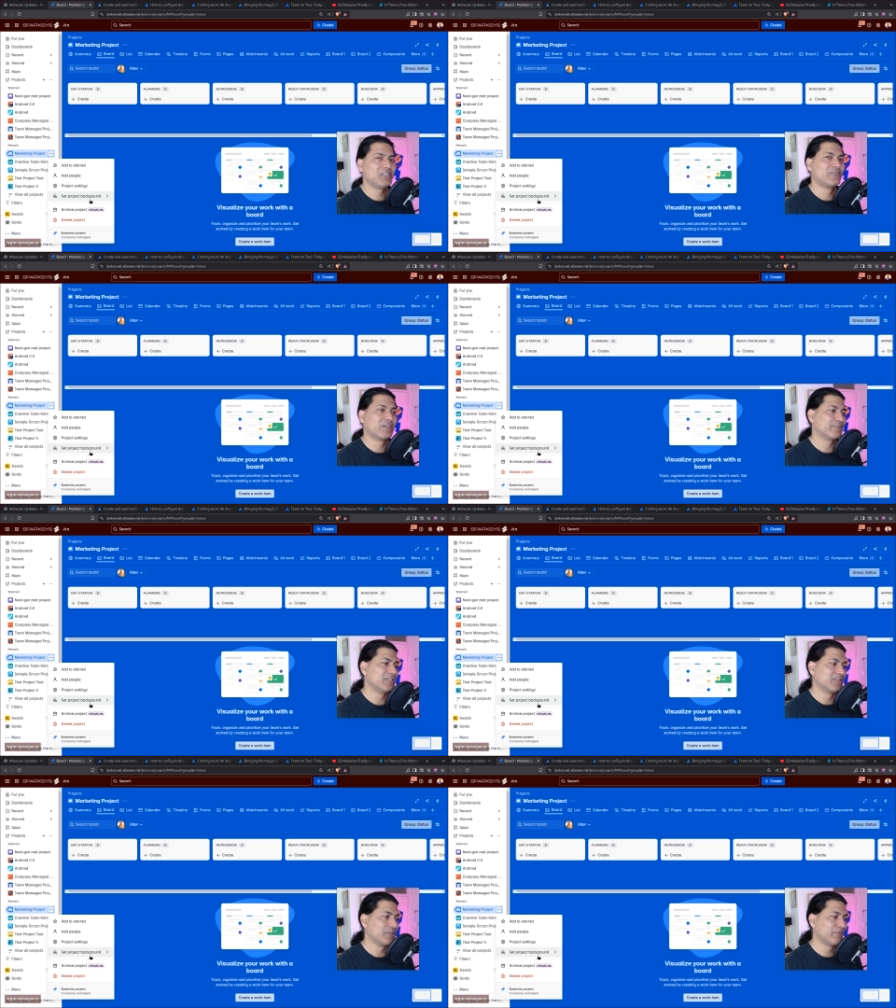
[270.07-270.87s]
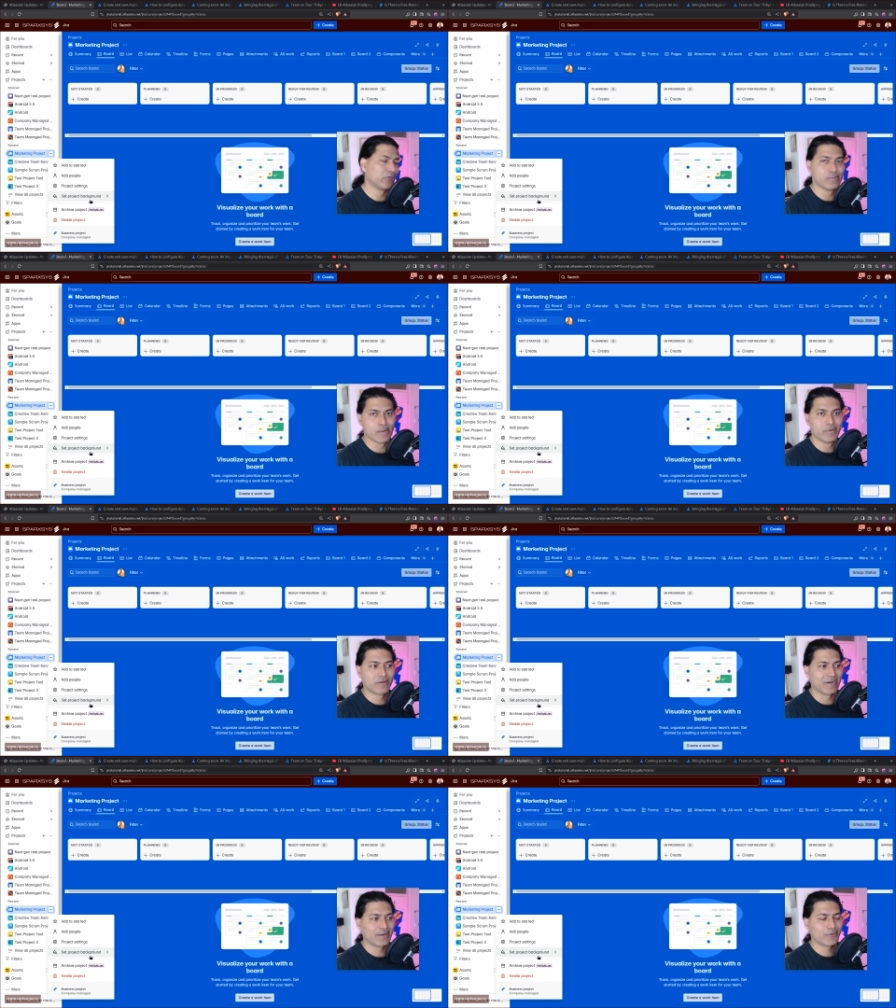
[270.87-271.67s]
Jira work management, if you
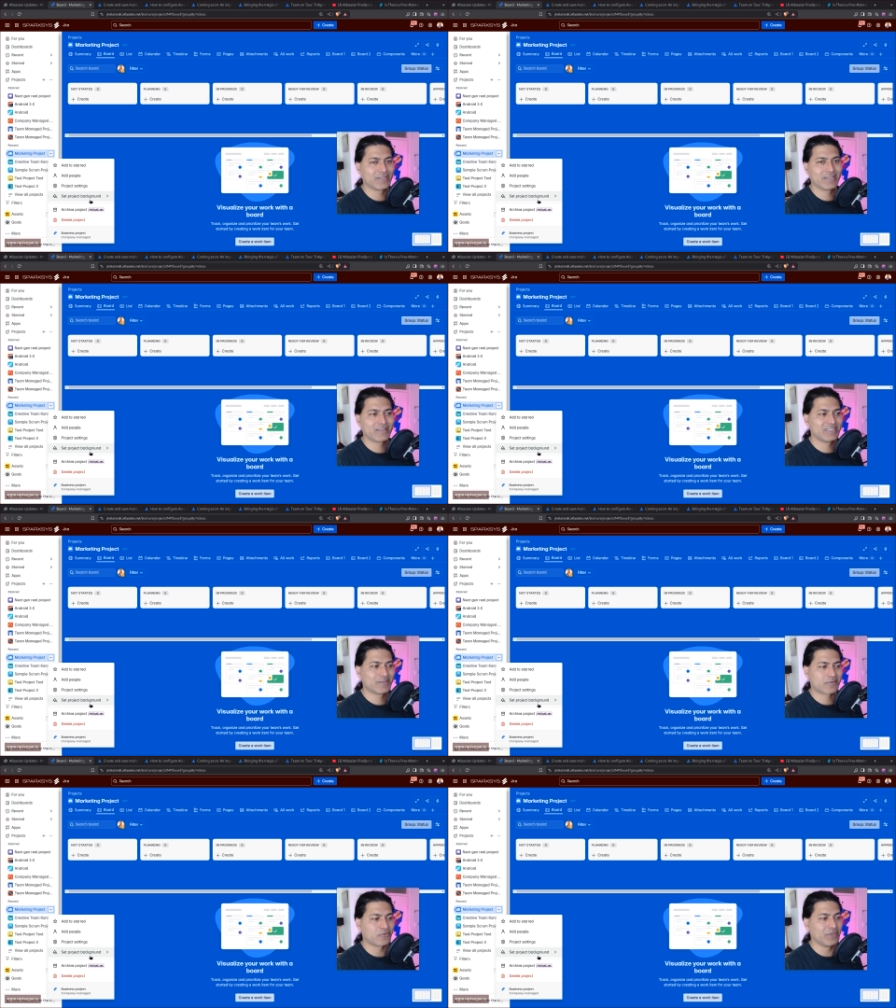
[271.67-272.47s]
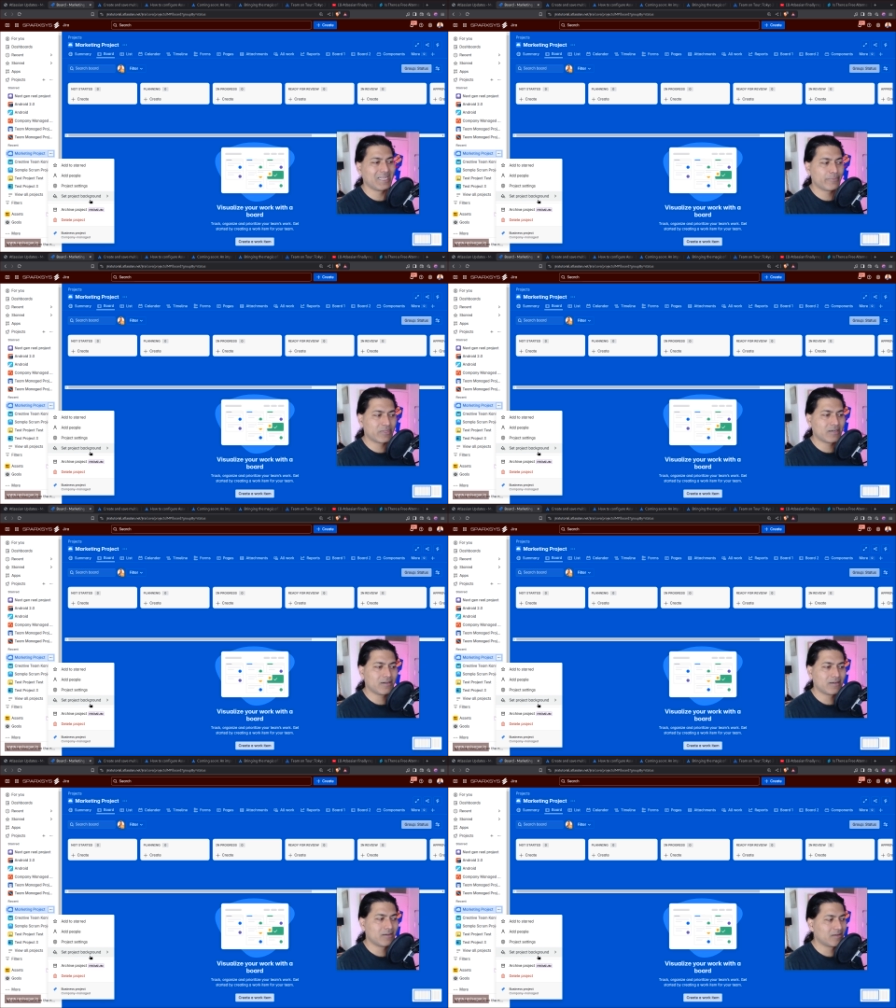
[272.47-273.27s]
remember, right? So I think they just renamed
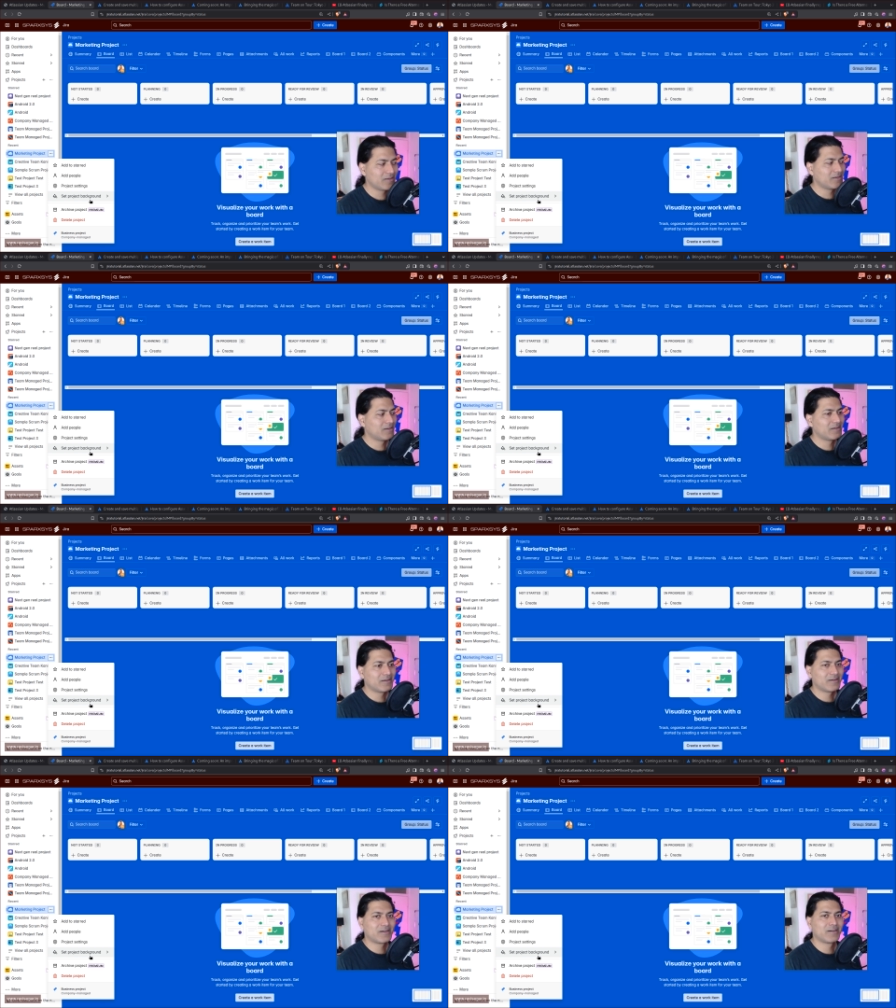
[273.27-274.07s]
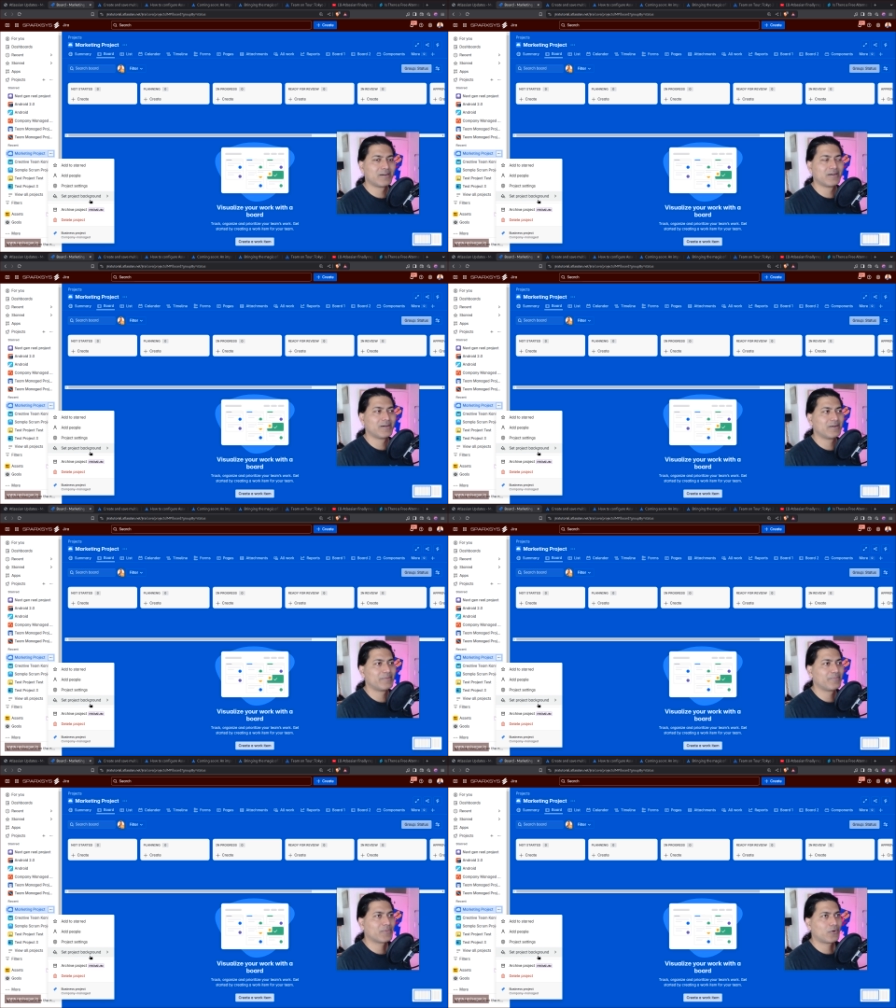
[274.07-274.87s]
or
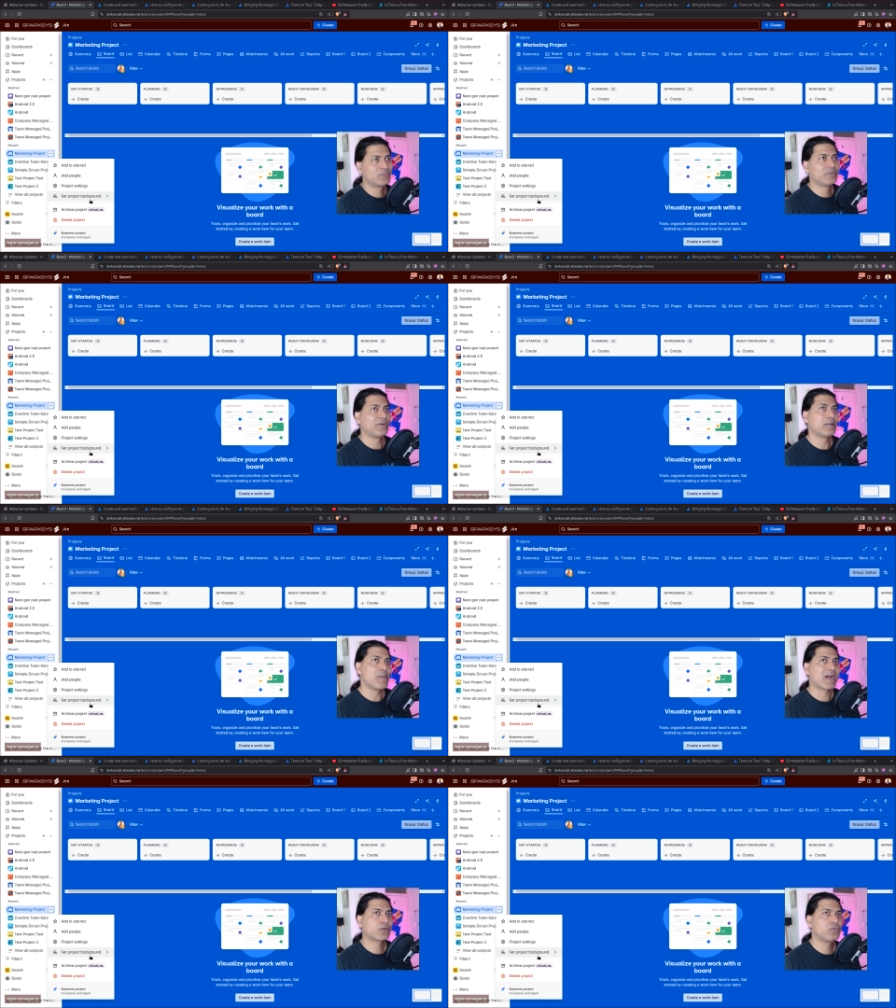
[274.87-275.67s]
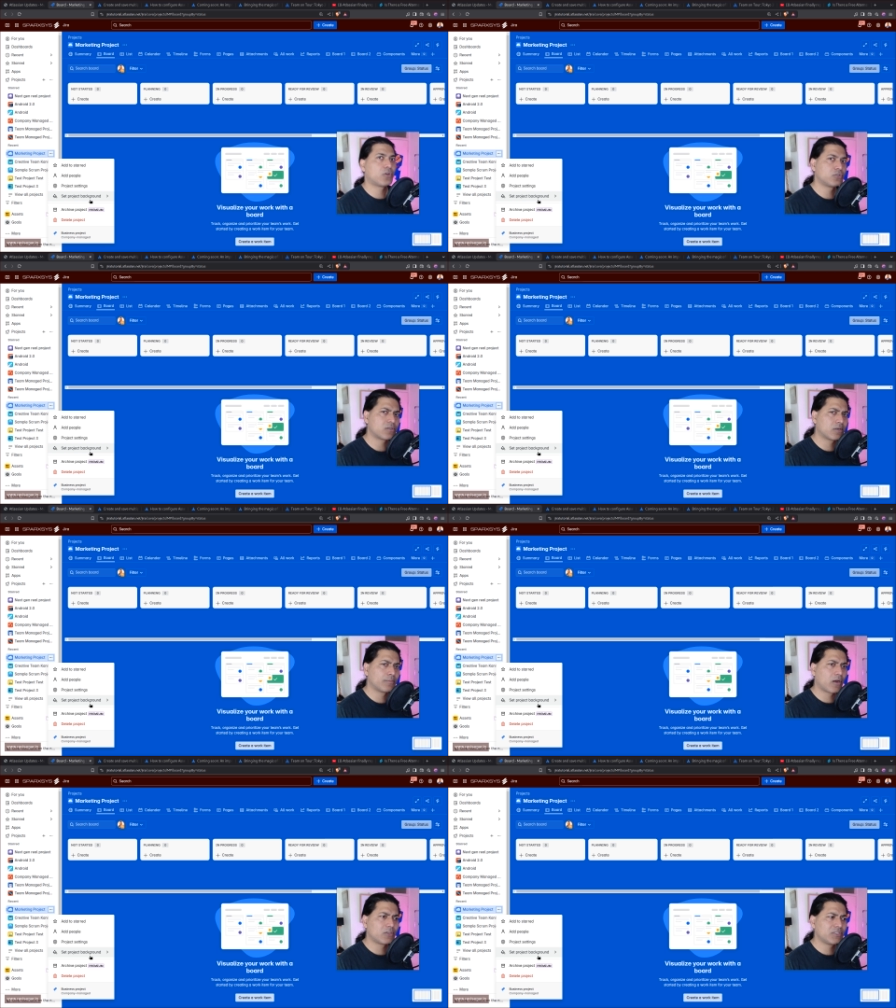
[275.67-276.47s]
they went back to the original
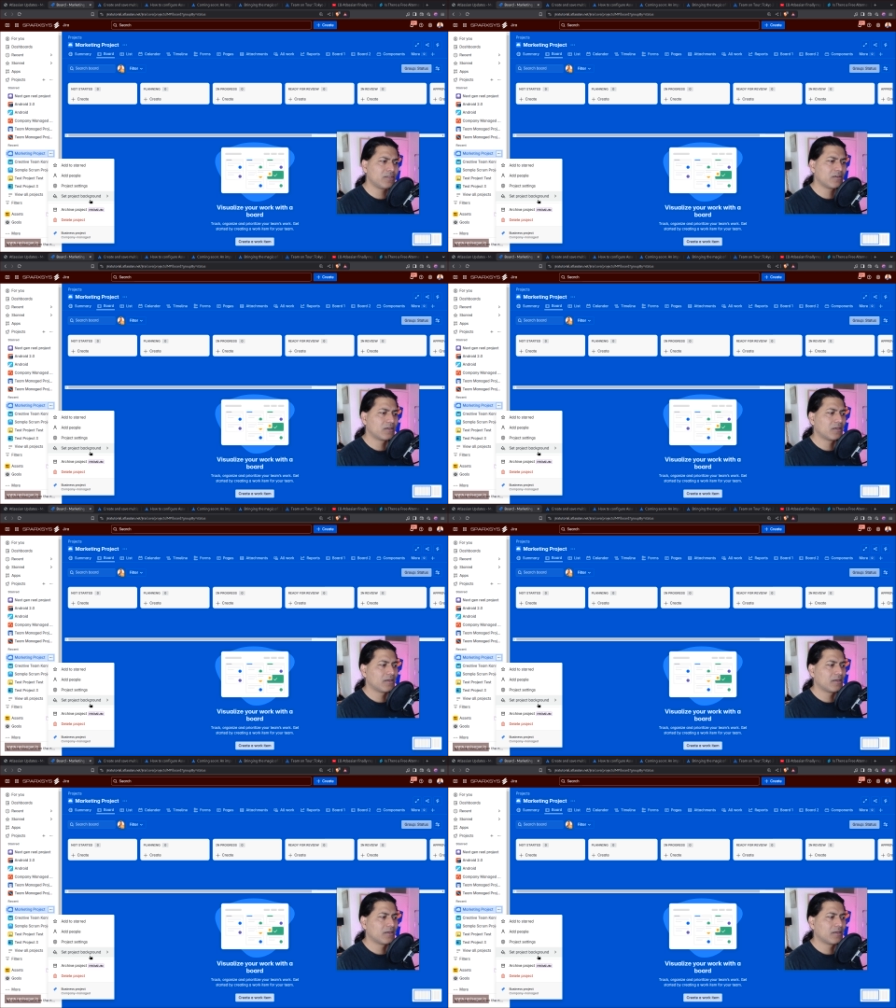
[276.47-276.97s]
terminology.